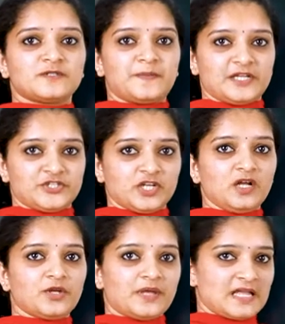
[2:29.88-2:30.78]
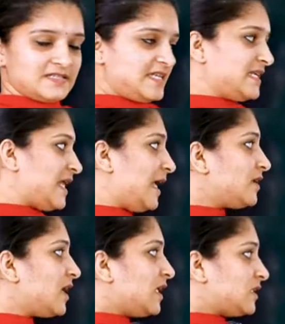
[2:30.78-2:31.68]
this picture, you can see
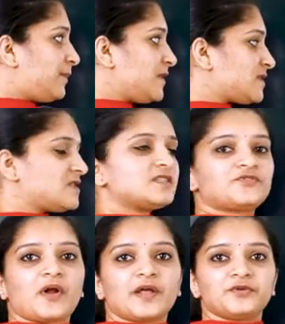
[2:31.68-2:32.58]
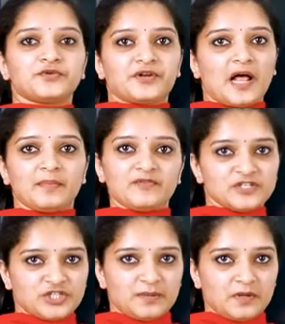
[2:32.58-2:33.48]
that the person is trying to grab a
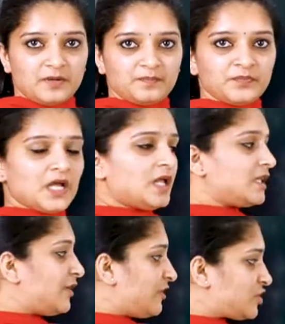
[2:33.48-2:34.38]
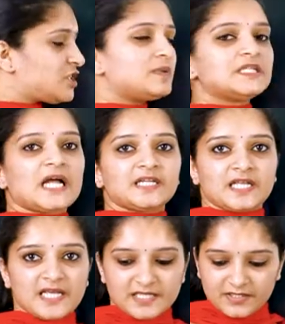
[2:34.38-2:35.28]
vegetable. The vegetable
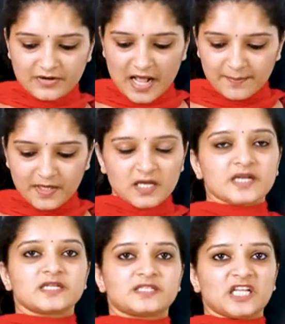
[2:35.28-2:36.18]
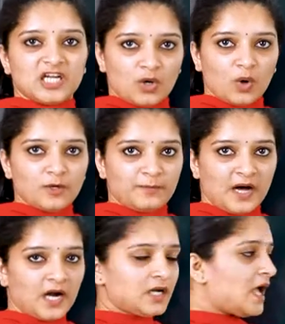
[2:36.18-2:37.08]
that he is grabbing is the load
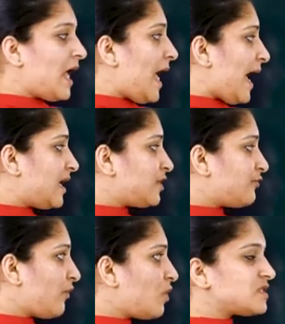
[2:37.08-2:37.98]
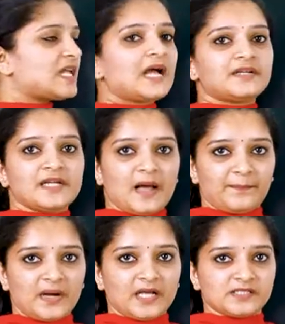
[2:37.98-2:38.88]
part, and the force that he
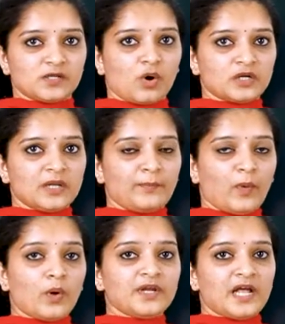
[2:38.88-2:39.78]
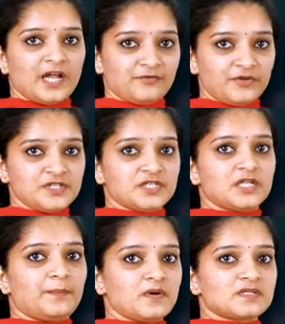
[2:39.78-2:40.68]
applies or the point at which
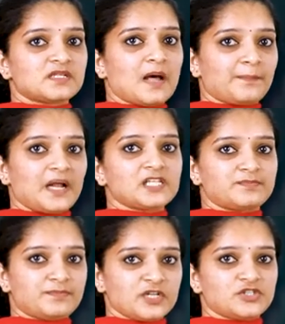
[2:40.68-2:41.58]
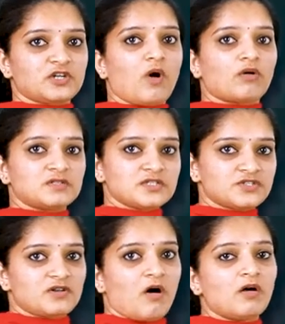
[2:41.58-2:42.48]
the person applies pressure on
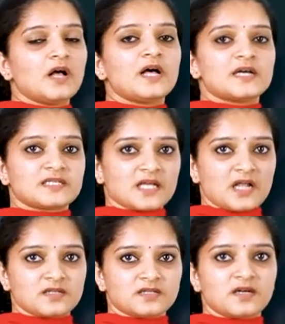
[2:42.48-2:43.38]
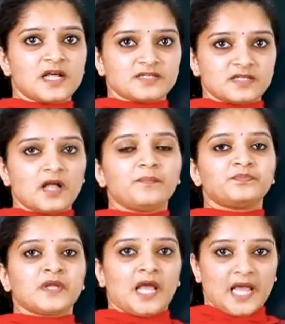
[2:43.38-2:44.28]
this tong is considered as the
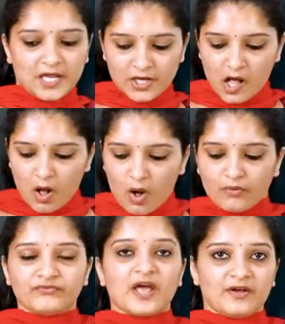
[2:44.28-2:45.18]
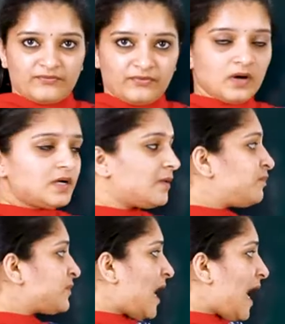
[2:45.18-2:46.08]
area of effort,
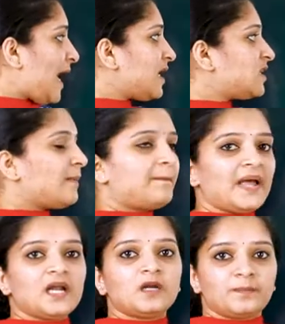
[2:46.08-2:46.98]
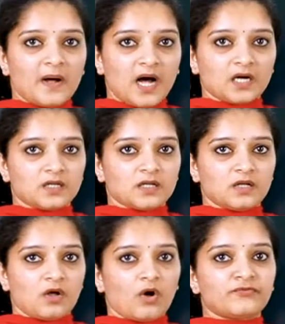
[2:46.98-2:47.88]
and the bent part
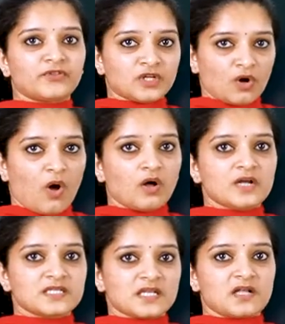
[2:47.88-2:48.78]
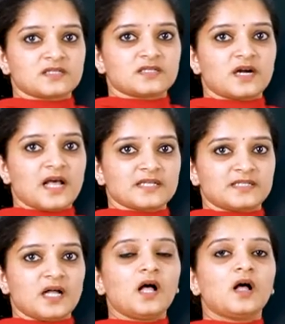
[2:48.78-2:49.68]
of the tong is considered
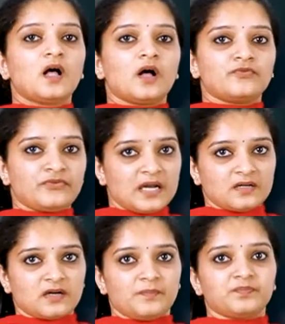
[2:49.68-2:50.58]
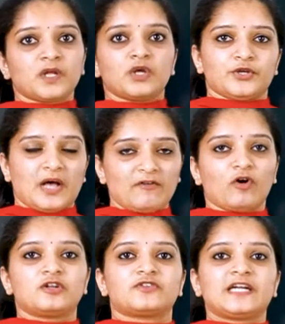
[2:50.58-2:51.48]
as the fulcrum. You have
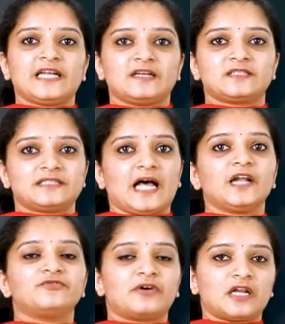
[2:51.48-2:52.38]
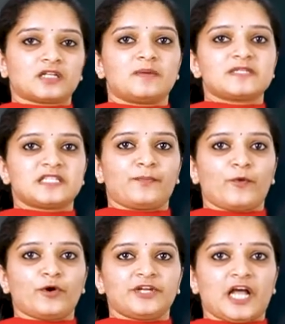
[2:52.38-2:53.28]
already learned that fulcrum is the
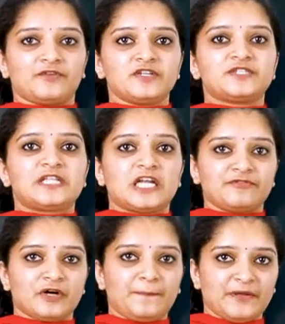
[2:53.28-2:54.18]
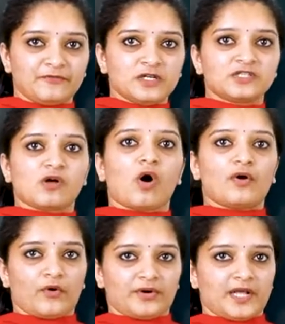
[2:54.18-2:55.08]
point at which the lever pivots
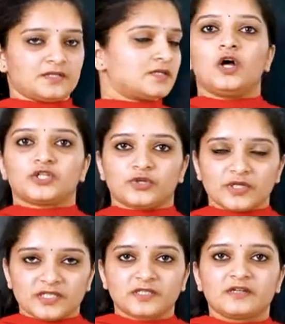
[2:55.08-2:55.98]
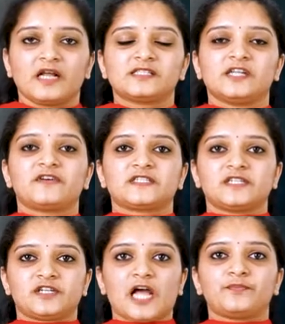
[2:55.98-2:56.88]
or rotates. So a third class lever is
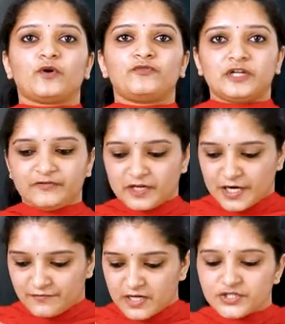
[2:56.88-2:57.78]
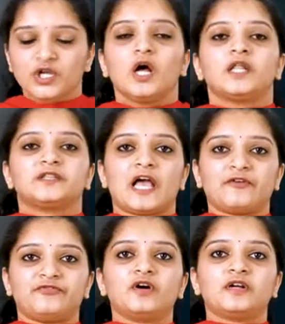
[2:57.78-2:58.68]
a type of lever in which the
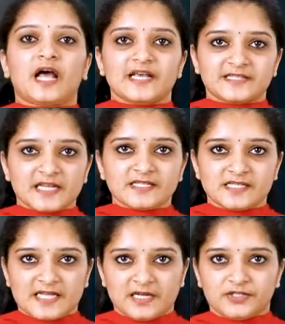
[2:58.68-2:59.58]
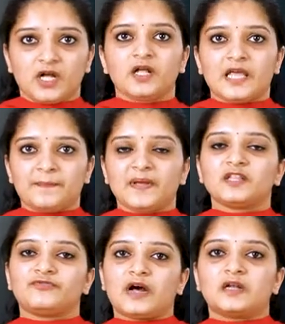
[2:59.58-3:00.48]
effort lies at the center,
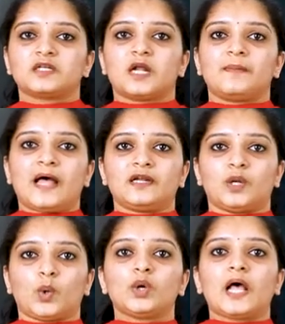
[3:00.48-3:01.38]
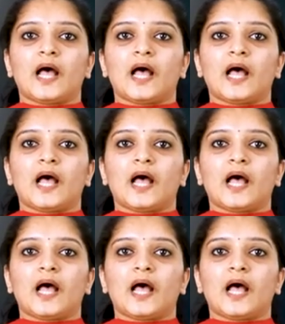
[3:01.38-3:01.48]
keeping the fulcrum and load